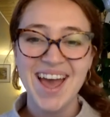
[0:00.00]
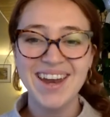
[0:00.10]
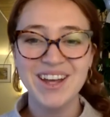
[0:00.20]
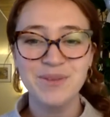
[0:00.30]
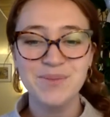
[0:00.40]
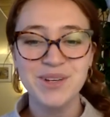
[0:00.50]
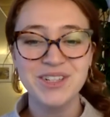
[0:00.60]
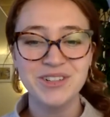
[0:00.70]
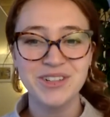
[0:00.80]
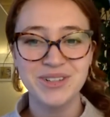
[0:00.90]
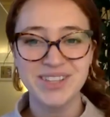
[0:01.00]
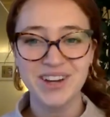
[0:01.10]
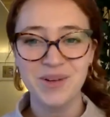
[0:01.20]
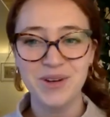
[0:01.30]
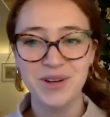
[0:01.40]
and he'll be introducing
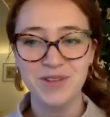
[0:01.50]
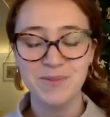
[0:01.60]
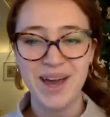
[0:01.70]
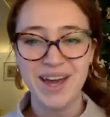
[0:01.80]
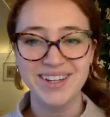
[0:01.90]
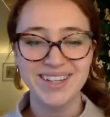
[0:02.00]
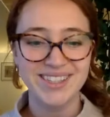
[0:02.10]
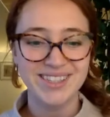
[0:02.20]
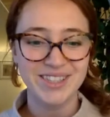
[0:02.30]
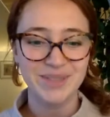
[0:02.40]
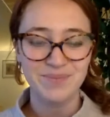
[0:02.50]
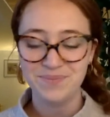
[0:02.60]
our wonderful panelists.